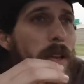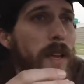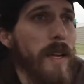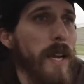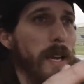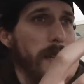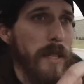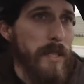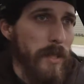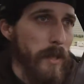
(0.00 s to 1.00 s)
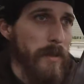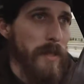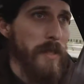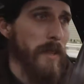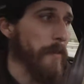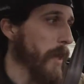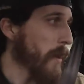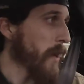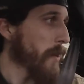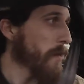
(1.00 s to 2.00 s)
it kind of like slows itself
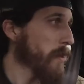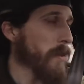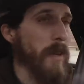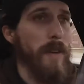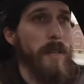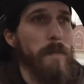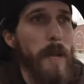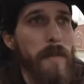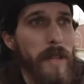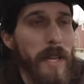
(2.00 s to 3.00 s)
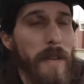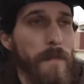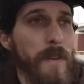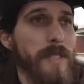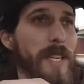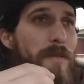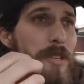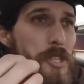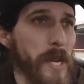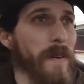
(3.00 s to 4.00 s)
down. I don't really know how to, maybe like it feels like
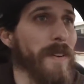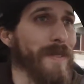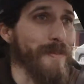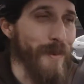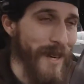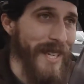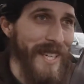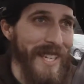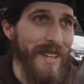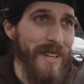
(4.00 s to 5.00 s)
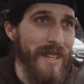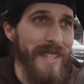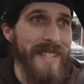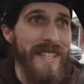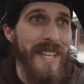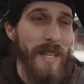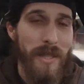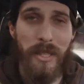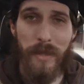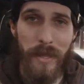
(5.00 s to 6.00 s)
regenerative braking on a
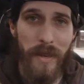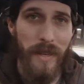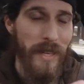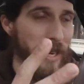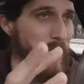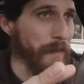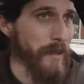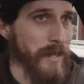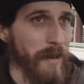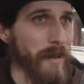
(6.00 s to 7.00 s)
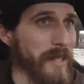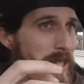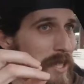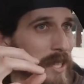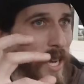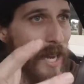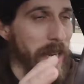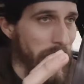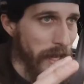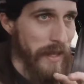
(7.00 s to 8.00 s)
electric car. It kind of feels that way, just
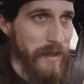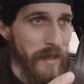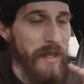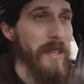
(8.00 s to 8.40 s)
not as